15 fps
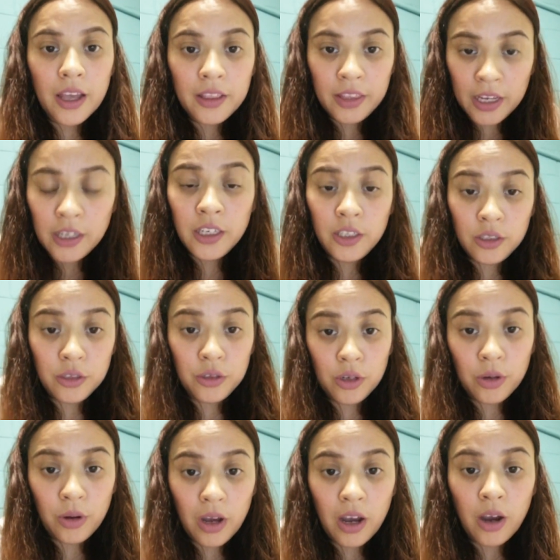they need to
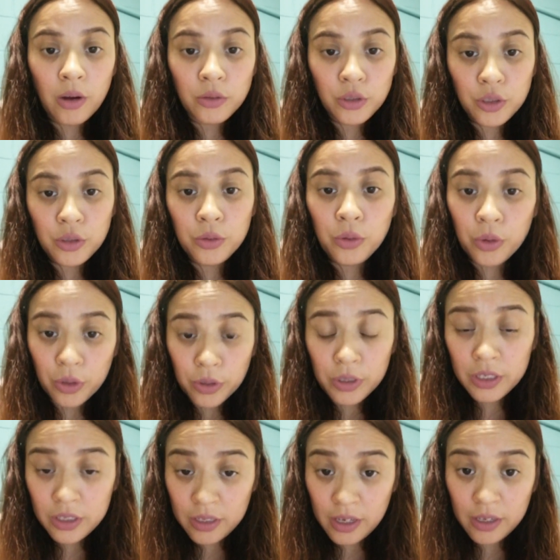know how to order
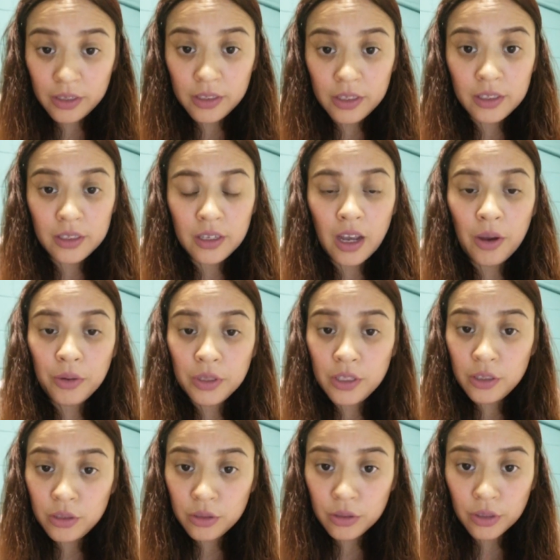a sentence, how is
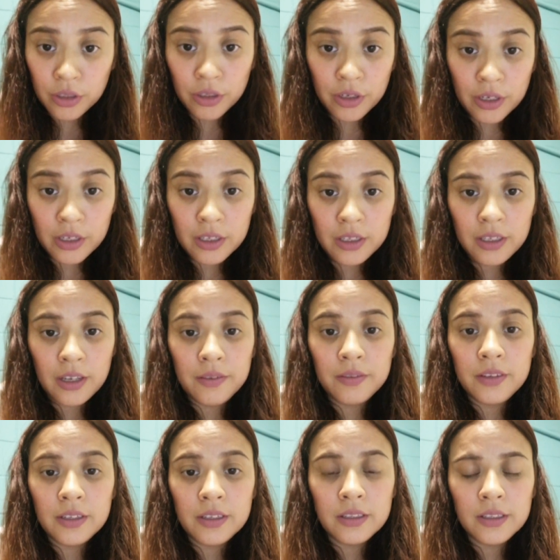the structure of the
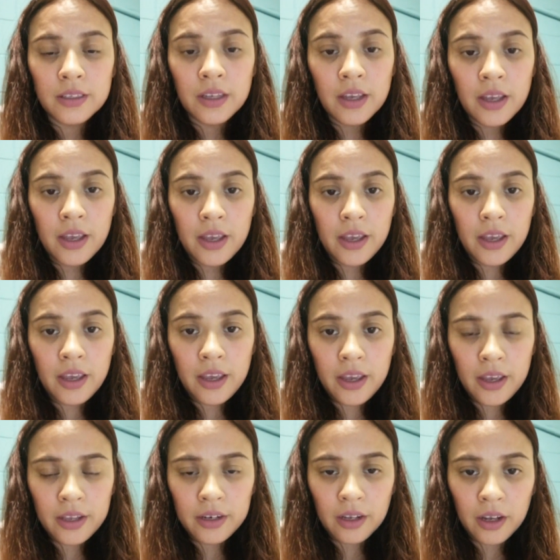sentence,
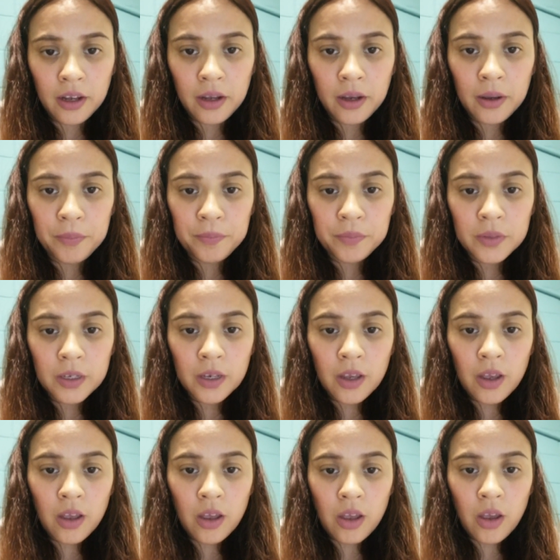and
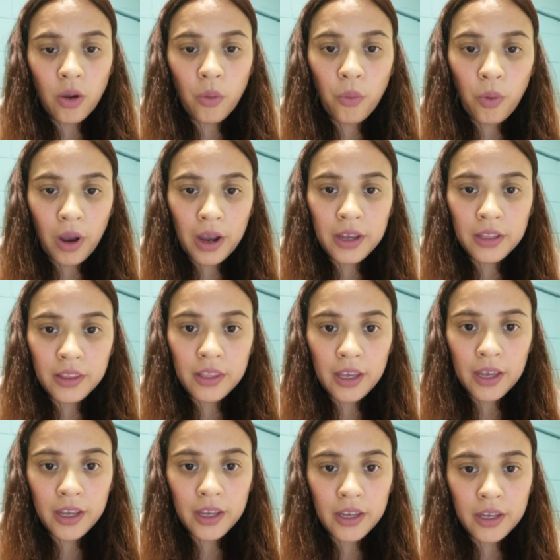why
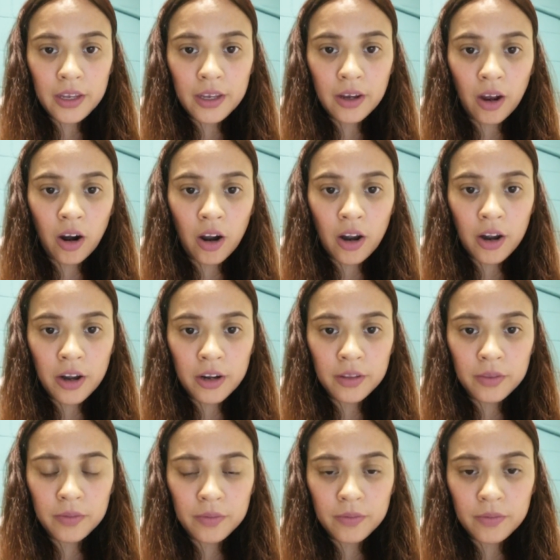they are
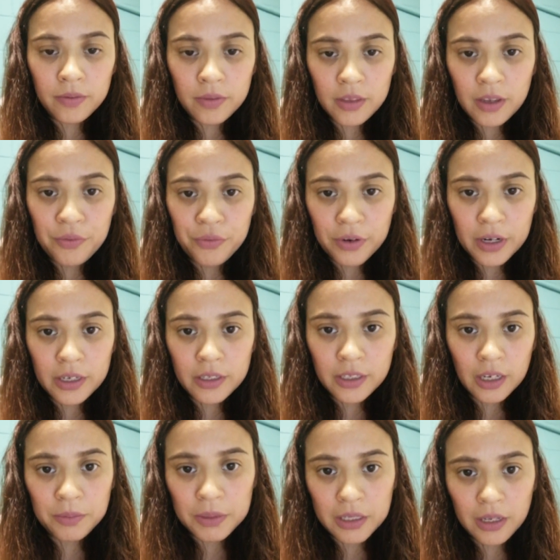different
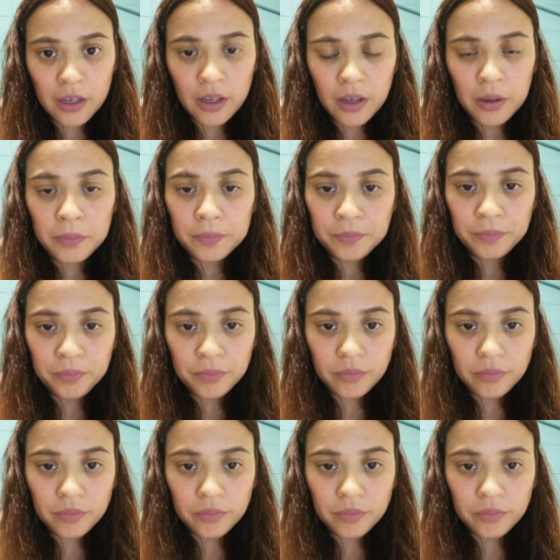types of